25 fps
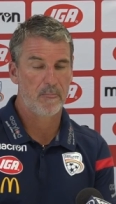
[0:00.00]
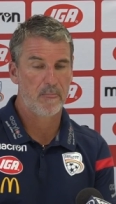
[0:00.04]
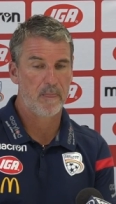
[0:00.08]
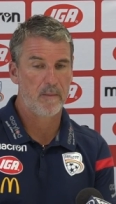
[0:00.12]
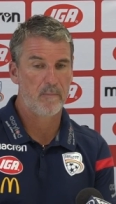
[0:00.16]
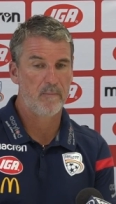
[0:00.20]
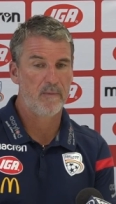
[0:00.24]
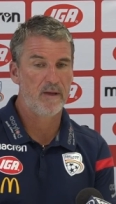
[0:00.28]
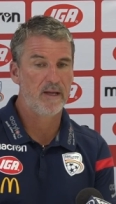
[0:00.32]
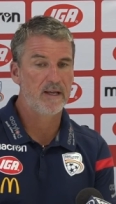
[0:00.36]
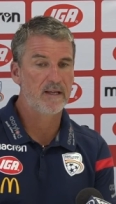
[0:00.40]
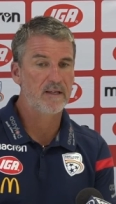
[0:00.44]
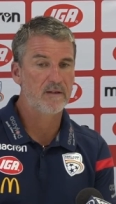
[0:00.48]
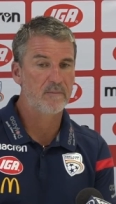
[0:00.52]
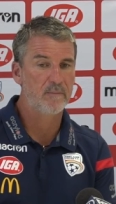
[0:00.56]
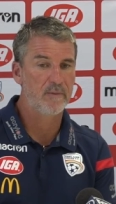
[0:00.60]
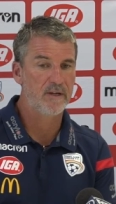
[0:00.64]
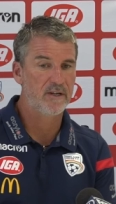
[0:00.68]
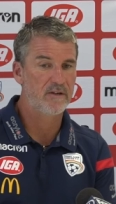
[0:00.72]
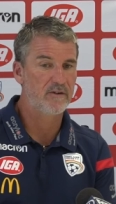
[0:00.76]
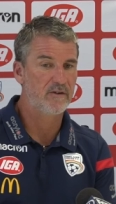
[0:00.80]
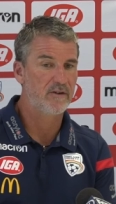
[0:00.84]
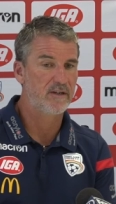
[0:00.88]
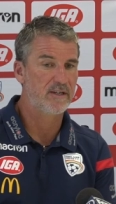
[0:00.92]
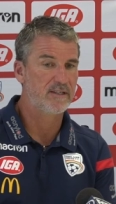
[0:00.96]
make it
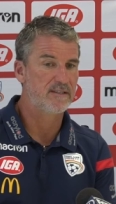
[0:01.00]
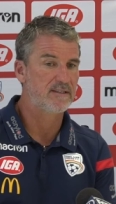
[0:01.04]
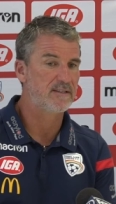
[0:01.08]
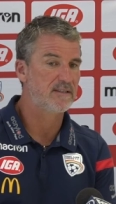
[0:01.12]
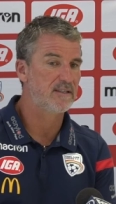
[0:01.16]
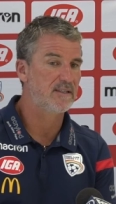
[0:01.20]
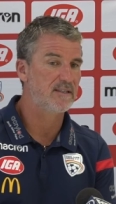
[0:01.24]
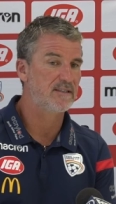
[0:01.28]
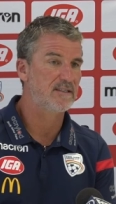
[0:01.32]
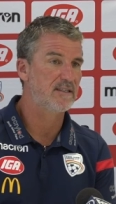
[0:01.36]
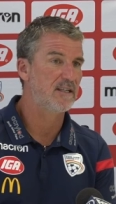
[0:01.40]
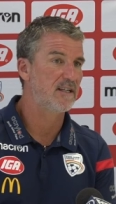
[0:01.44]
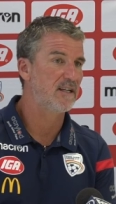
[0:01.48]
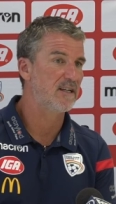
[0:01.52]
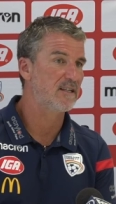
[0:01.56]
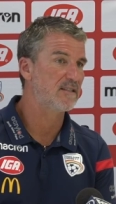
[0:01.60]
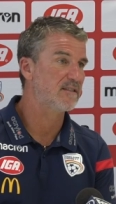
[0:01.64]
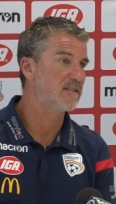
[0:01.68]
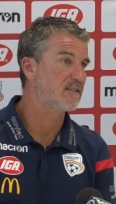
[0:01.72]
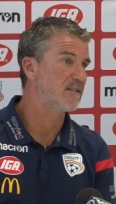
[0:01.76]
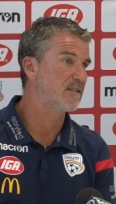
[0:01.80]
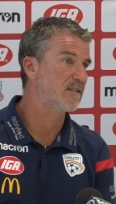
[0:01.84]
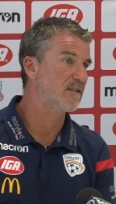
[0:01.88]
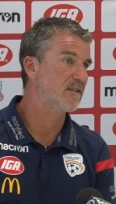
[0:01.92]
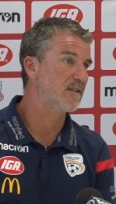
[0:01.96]
better as
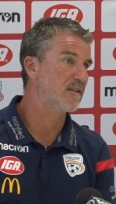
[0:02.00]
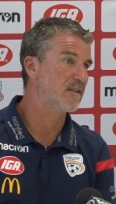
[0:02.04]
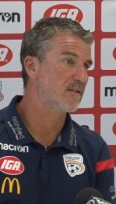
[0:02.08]
last season.